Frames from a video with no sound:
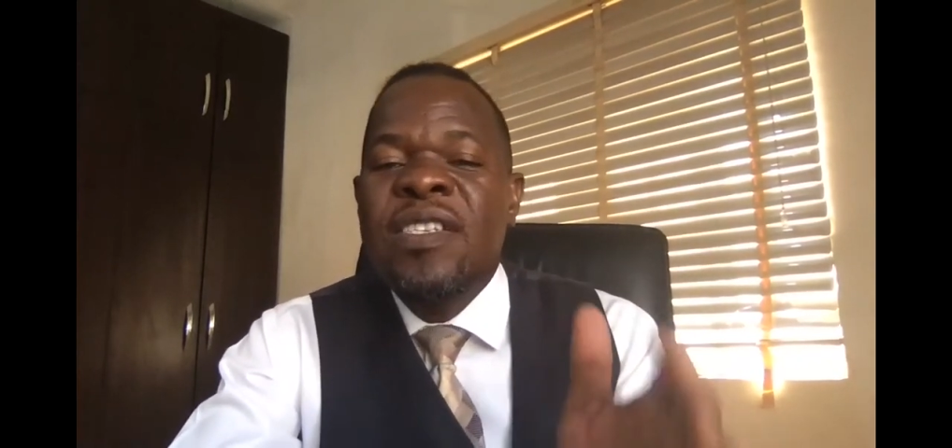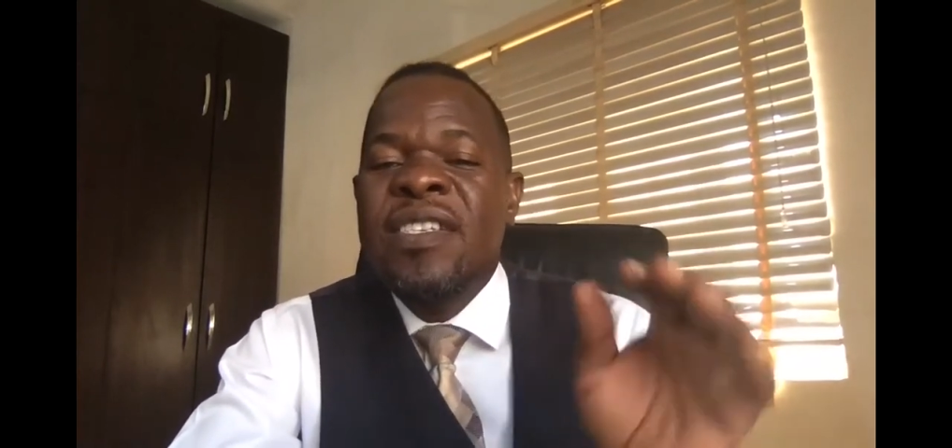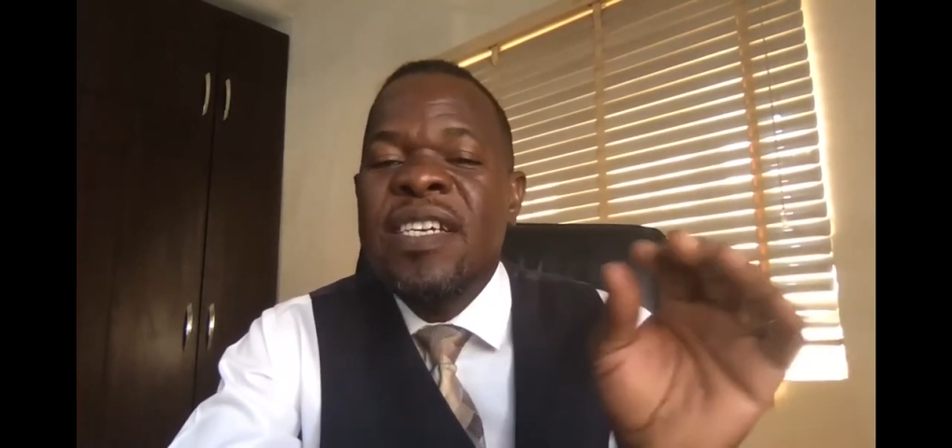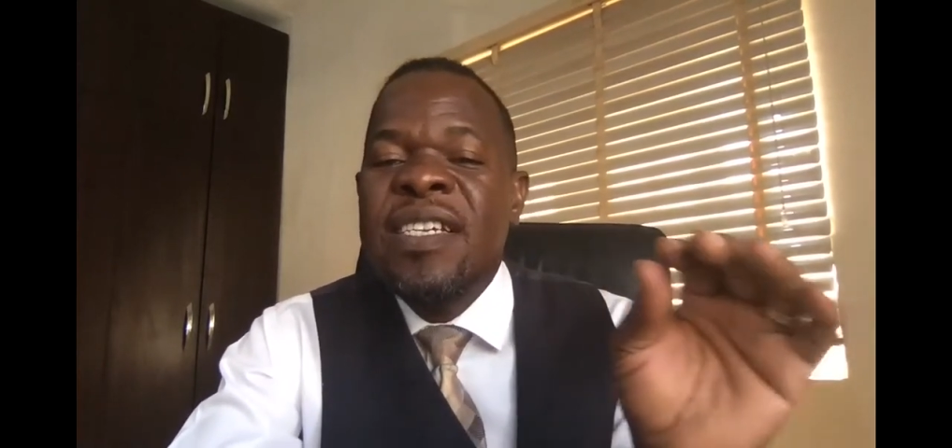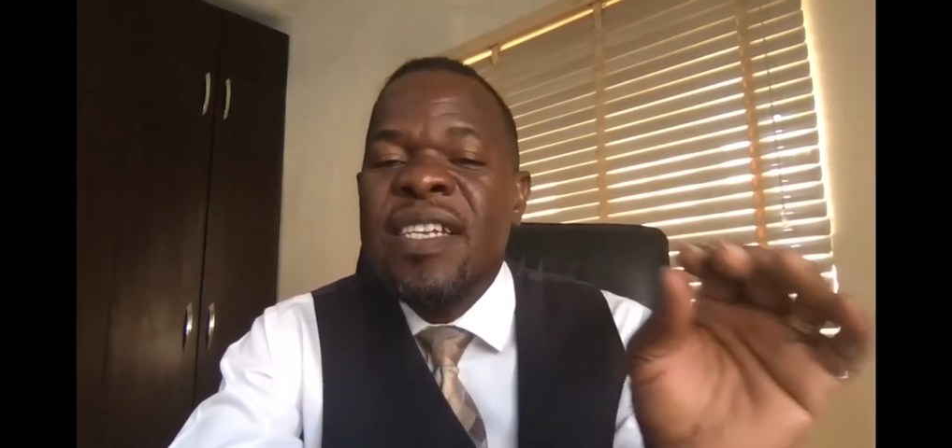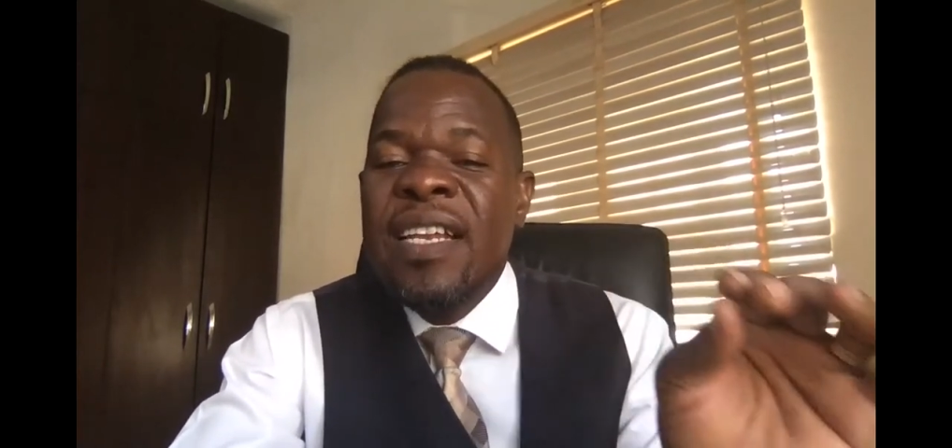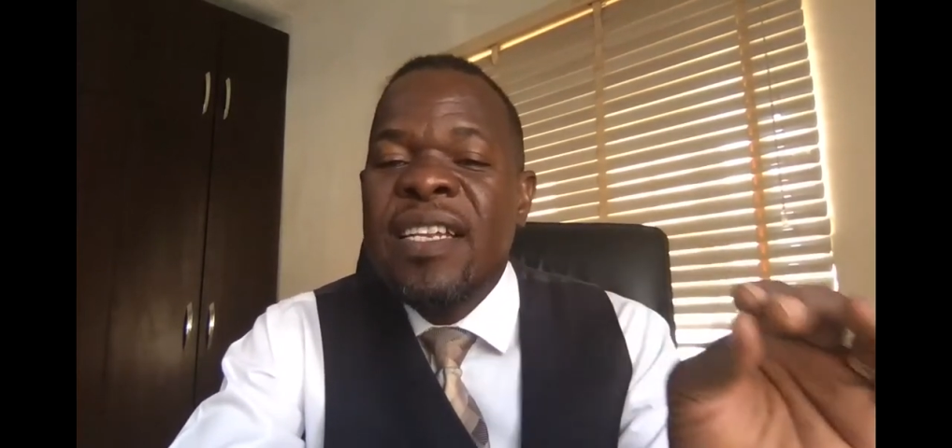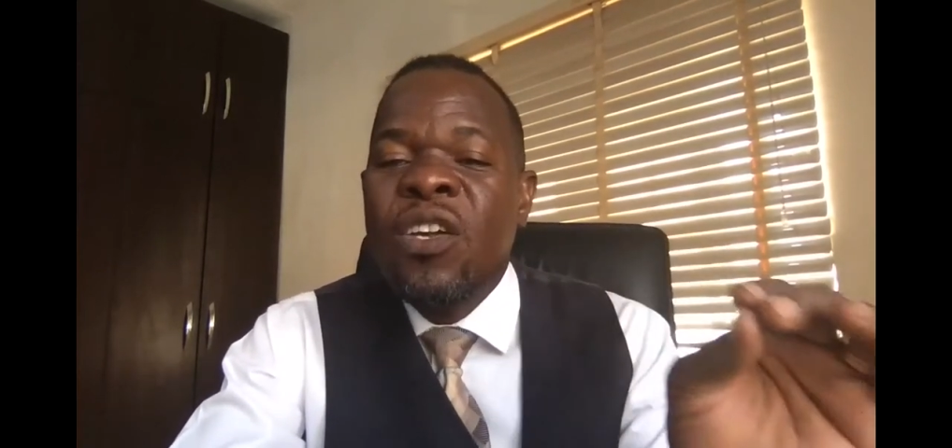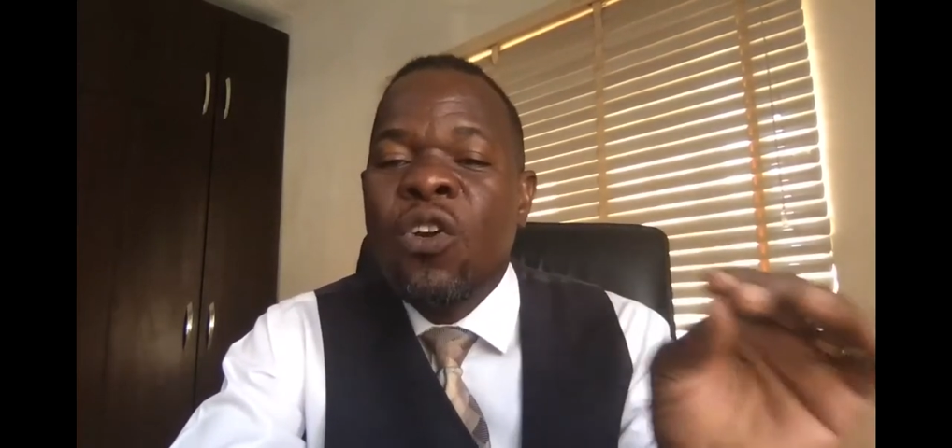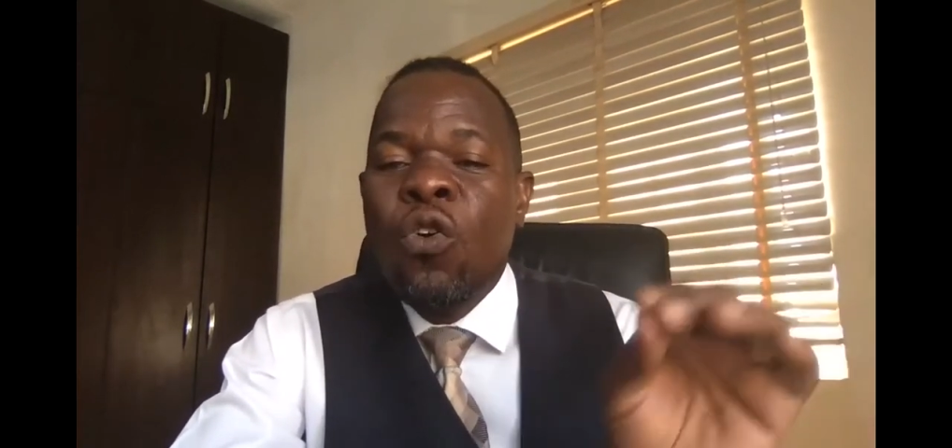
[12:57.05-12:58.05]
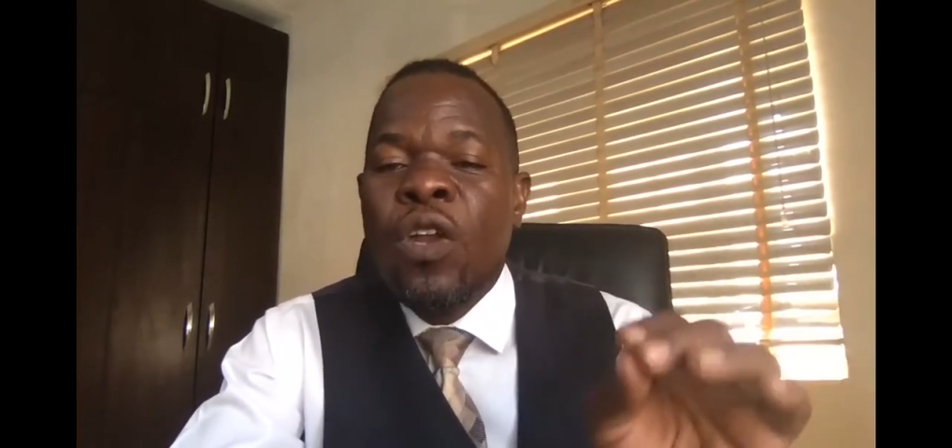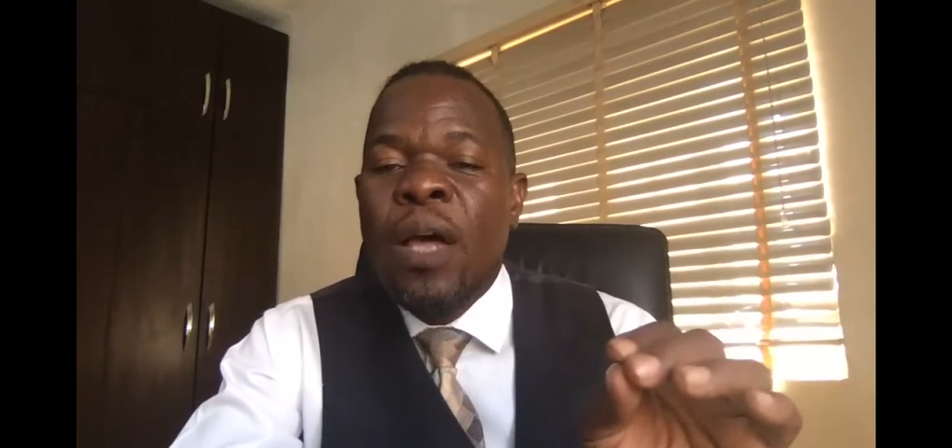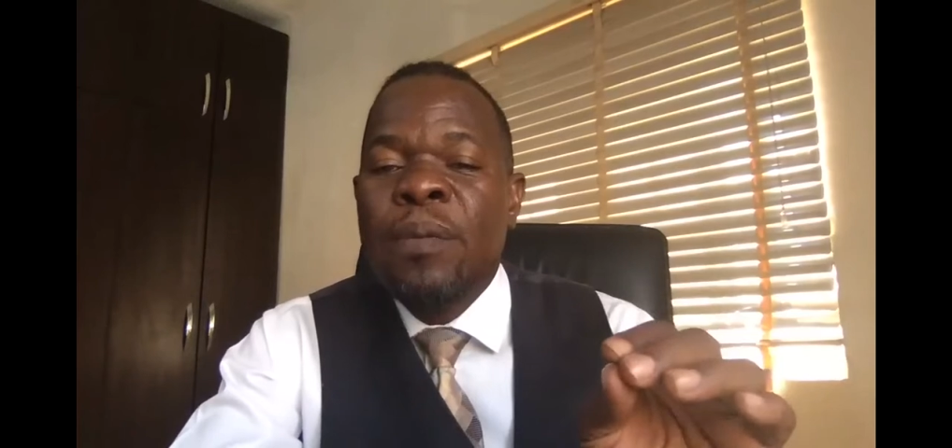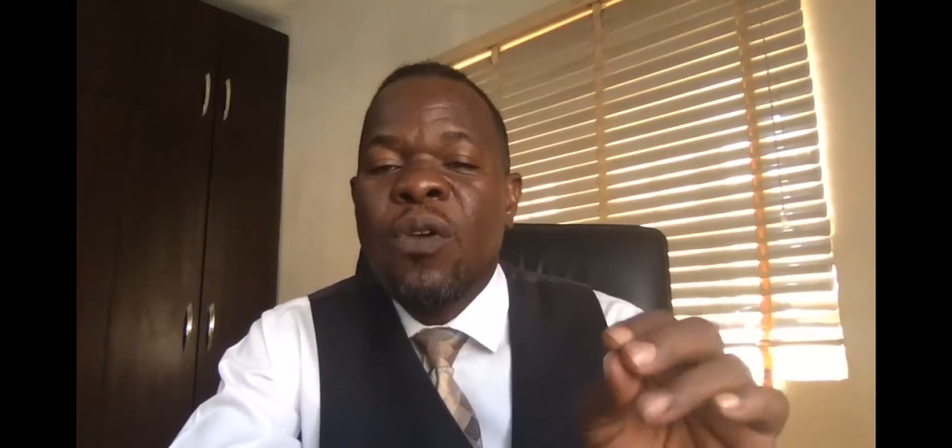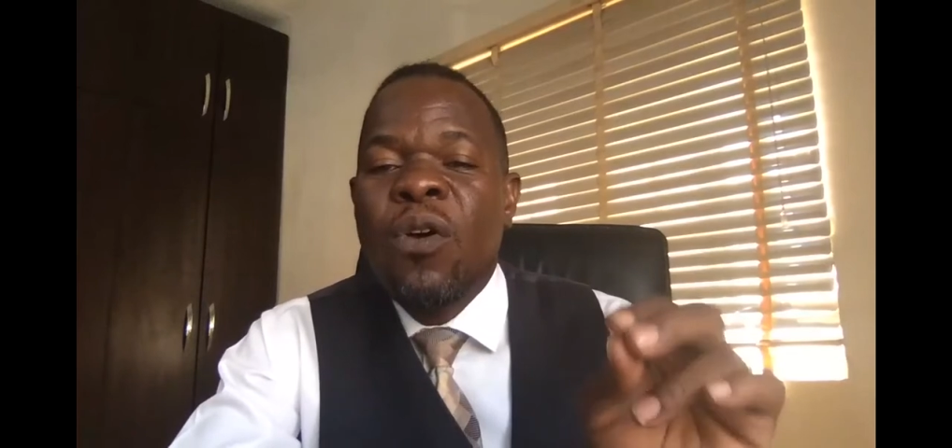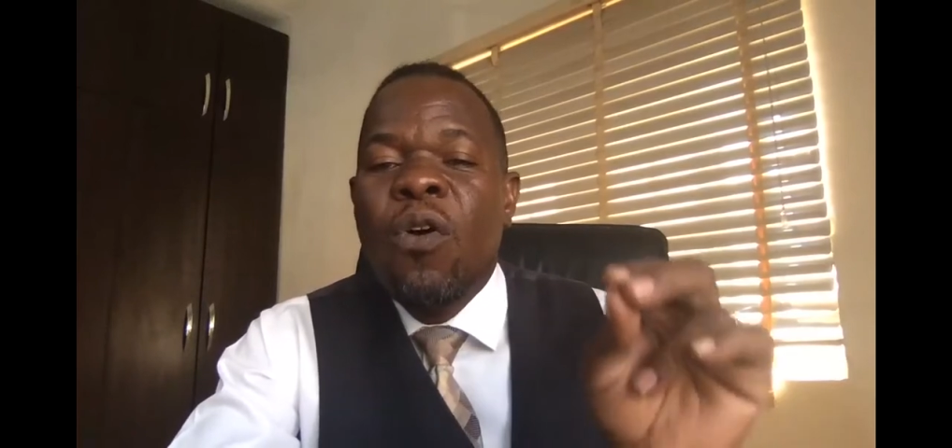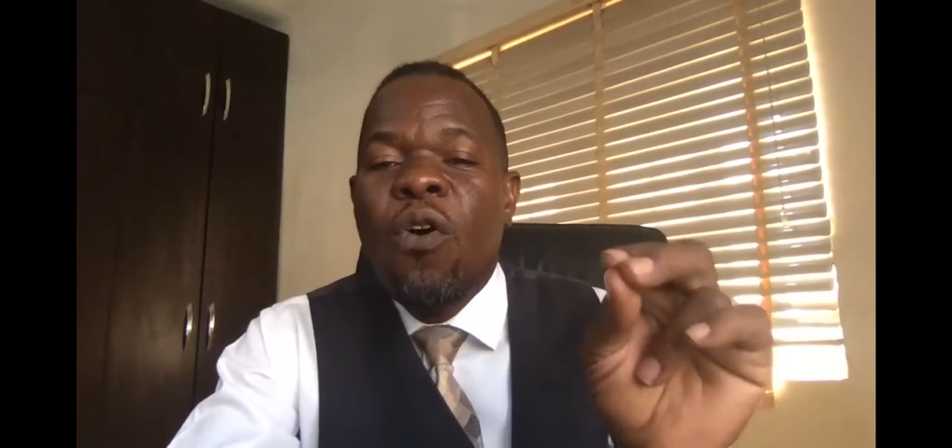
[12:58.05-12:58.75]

signaling the collapse